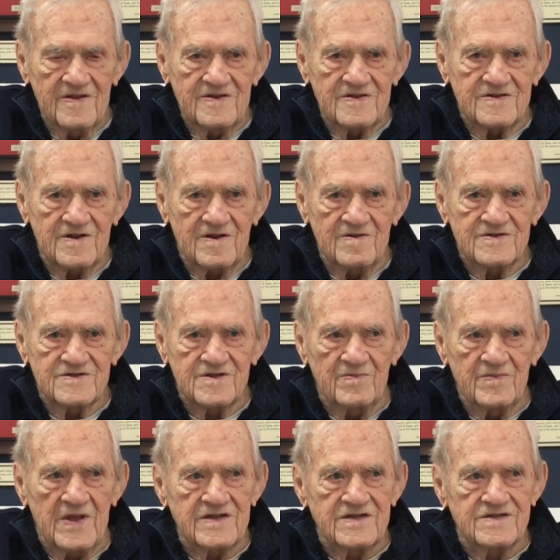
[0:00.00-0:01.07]
some
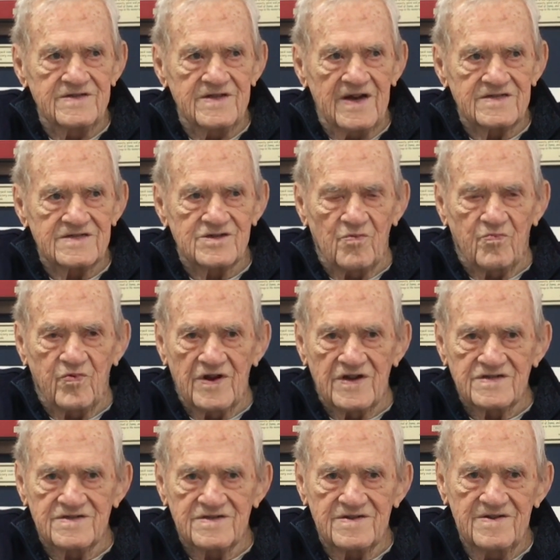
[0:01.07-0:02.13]
not so
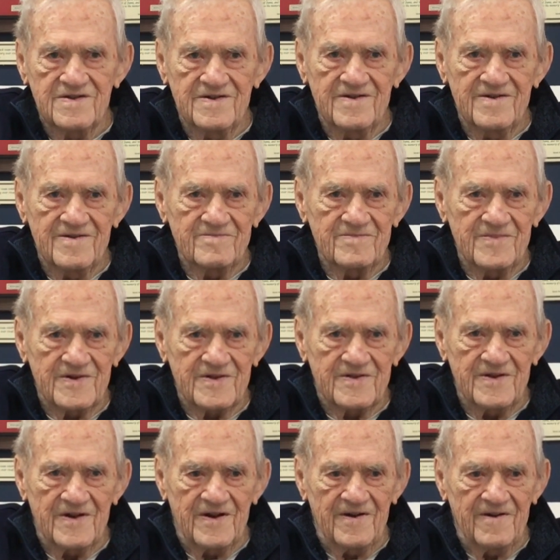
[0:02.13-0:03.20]
pleasant.
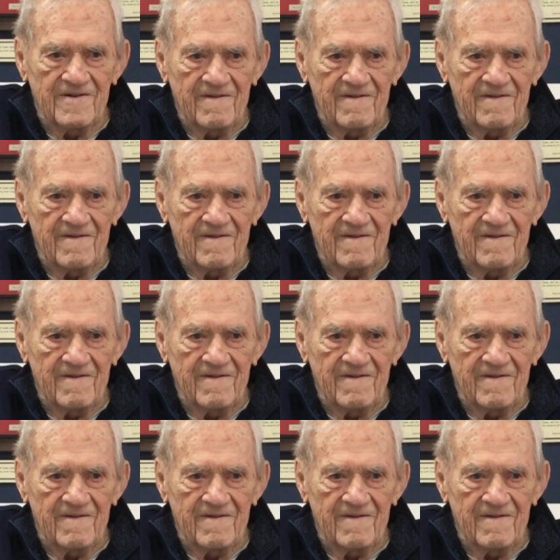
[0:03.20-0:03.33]
But,